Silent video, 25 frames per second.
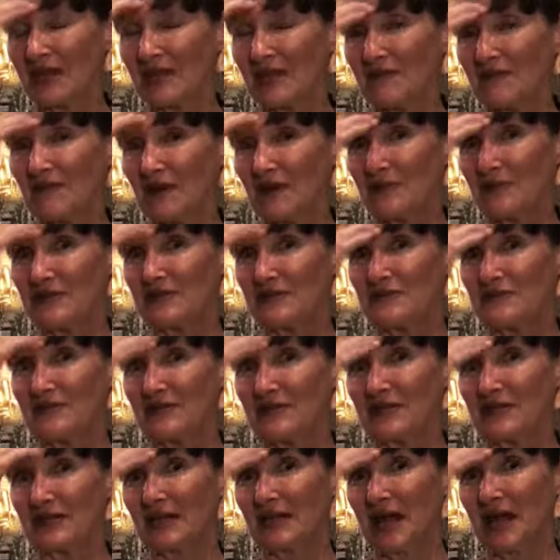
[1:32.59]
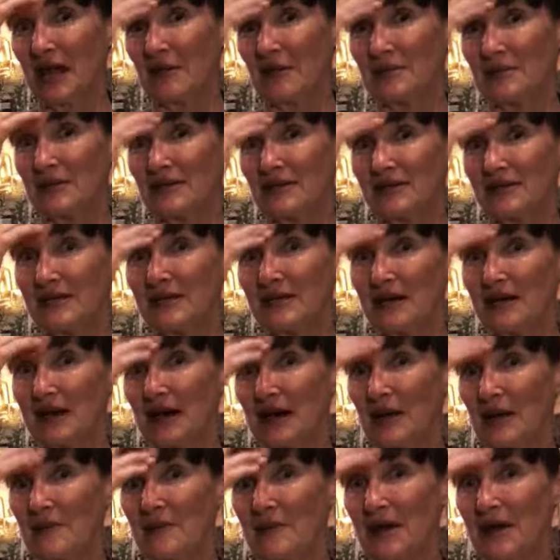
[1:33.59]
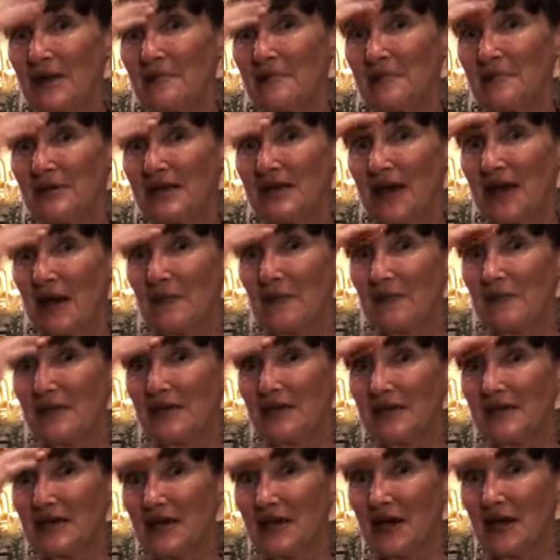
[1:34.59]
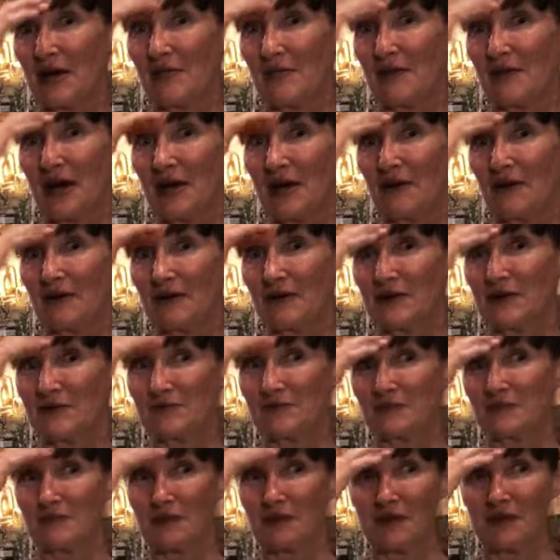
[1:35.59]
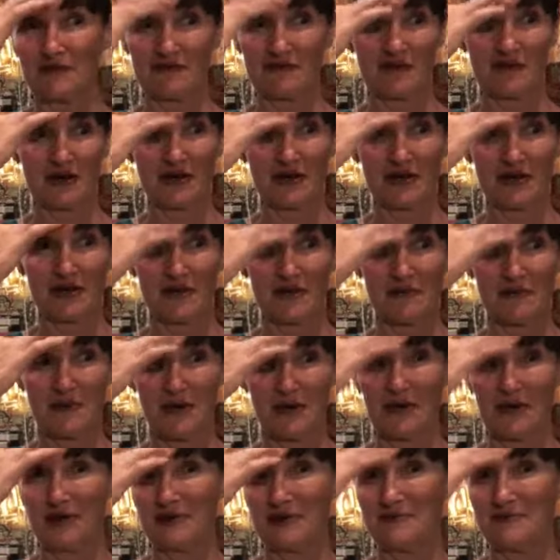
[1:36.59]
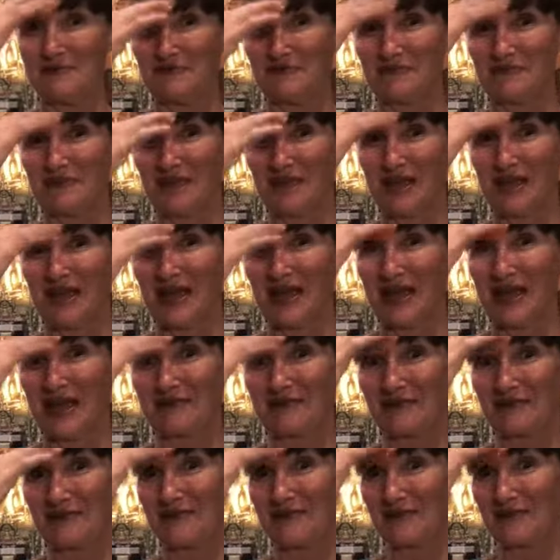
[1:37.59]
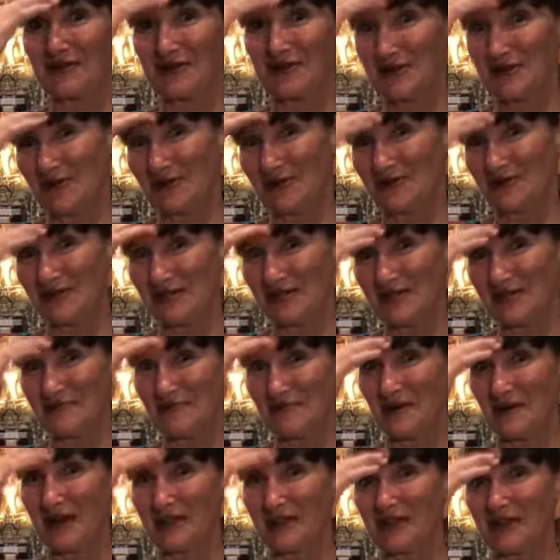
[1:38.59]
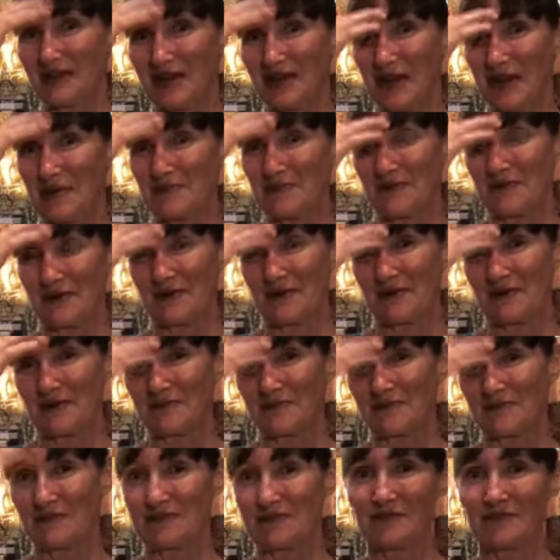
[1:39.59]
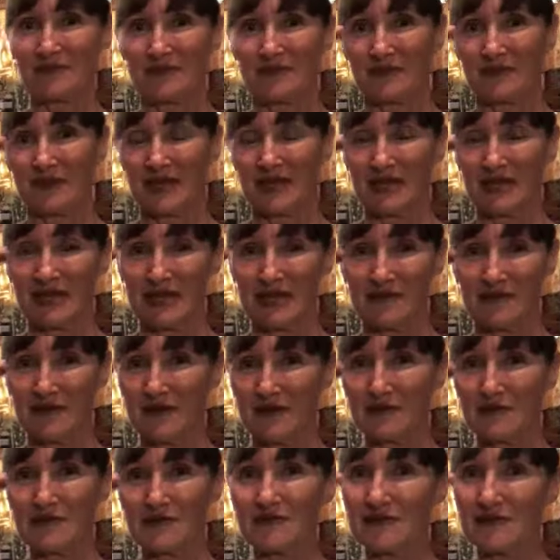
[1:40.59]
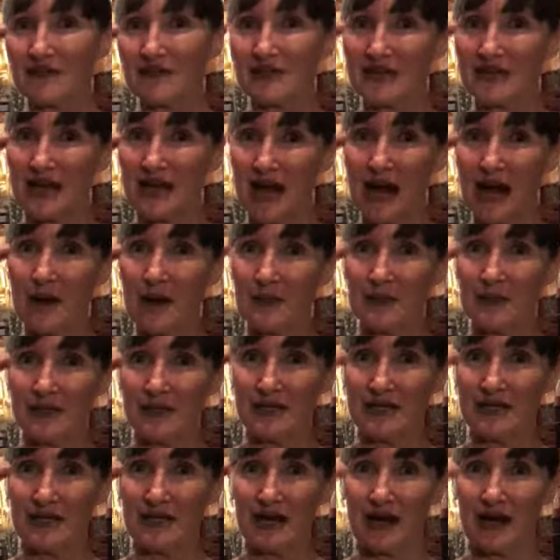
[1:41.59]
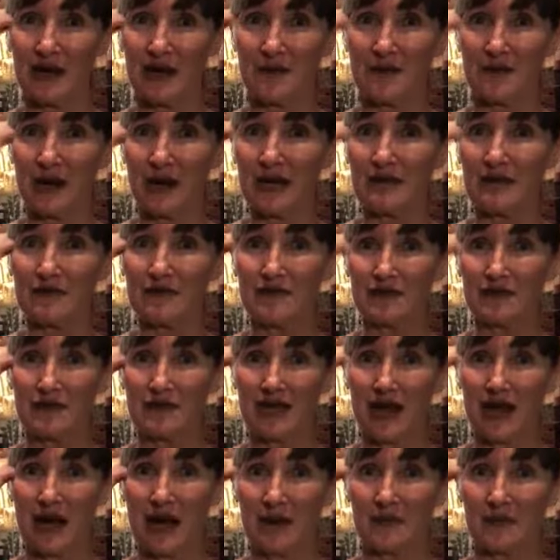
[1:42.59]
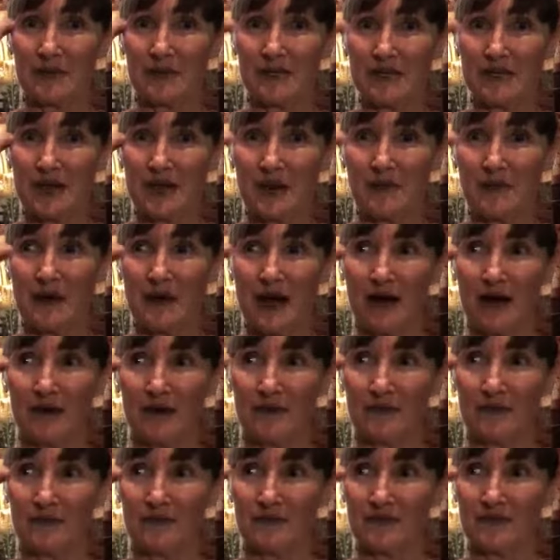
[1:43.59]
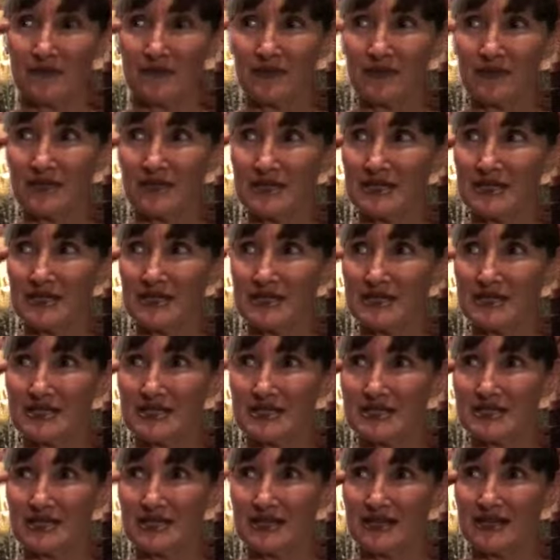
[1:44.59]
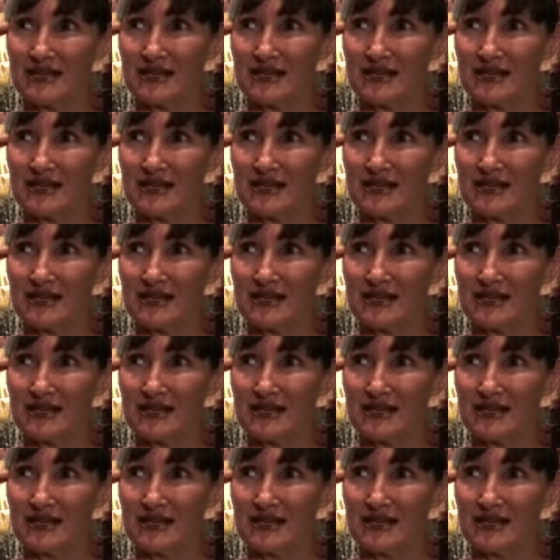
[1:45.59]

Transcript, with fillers: If I was feeling happy, I might be happy about my friend Pun and my friend Yoshi behind the camera here. If I was feeling happy, I might feel happy about these